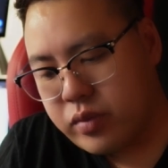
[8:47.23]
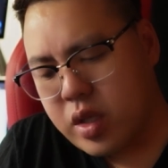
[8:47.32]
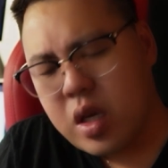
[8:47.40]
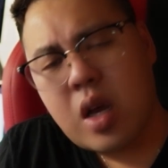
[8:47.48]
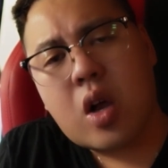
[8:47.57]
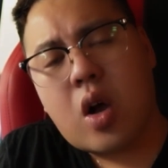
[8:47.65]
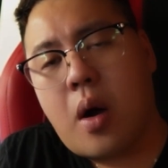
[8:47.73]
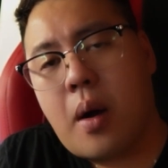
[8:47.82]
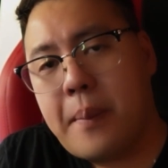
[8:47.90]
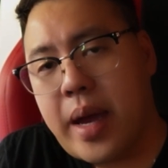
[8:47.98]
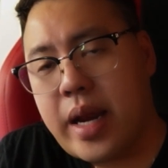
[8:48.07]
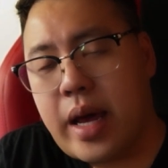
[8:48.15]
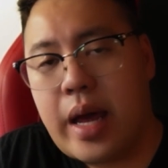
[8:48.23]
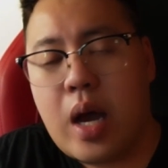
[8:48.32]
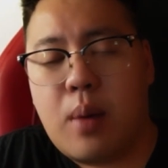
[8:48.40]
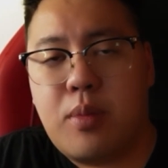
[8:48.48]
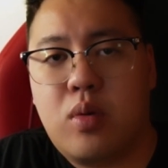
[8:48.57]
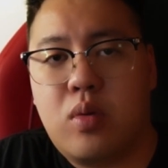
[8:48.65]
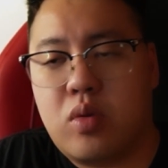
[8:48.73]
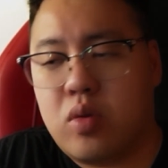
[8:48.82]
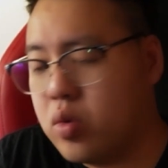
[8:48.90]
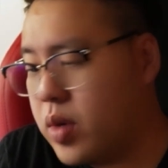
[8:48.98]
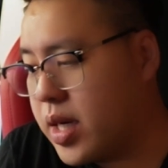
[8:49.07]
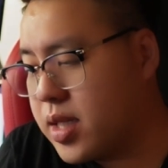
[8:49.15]
comment and help you to
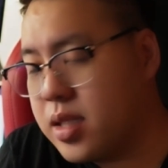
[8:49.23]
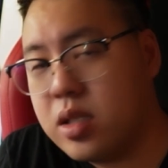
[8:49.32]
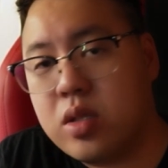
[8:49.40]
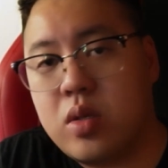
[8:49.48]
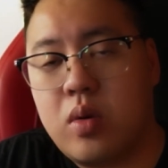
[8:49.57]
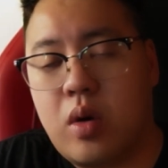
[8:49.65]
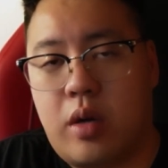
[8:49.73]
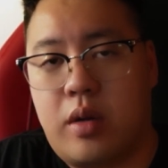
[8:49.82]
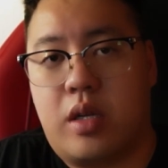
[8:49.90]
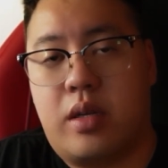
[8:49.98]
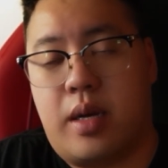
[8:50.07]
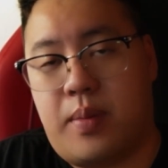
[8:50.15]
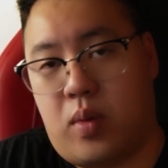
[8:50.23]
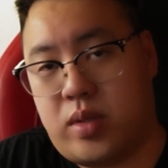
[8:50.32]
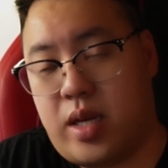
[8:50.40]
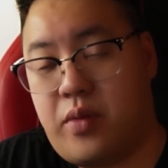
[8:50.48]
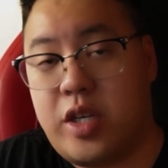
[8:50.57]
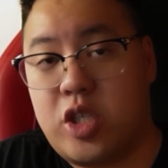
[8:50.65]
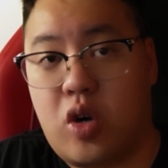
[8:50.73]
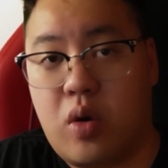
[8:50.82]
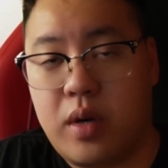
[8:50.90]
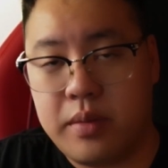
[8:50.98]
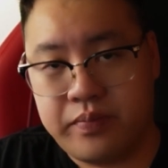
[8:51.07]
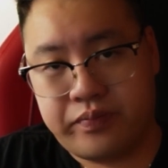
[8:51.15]
assist you on the deposit and withdrawal
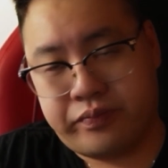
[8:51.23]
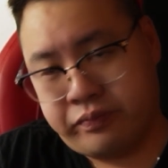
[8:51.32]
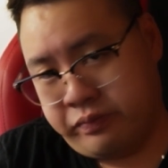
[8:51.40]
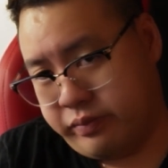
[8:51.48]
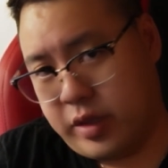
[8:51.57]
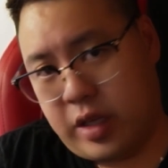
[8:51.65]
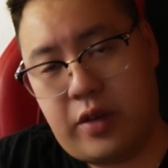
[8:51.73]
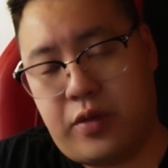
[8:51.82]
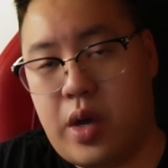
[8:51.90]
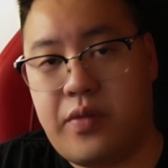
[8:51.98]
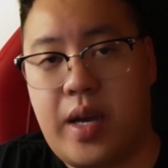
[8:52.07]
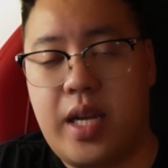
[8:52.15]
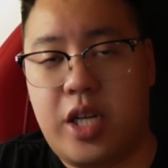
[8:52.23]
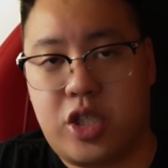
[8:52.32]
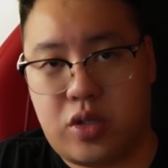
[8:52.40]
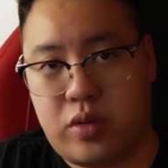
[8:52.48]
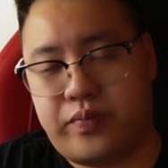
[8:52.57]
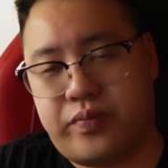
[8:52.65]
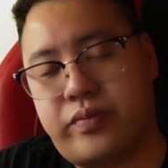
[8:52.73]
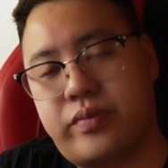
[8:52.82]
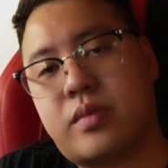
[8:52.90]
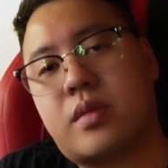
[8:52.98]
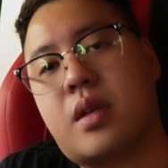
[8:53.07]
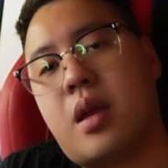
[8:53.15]
if you have any issue.
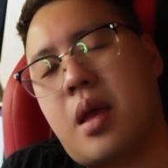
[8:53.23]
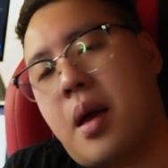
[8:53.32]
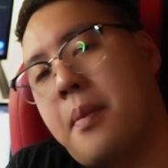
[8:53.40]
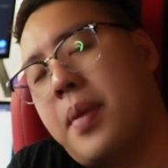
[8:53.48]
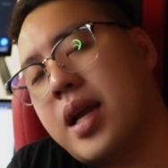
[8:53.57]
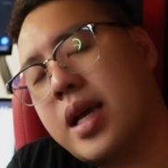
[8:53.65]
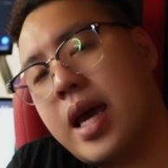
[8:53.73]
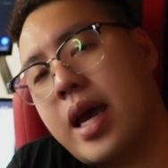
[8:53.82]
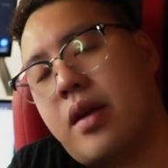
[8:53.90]
But again,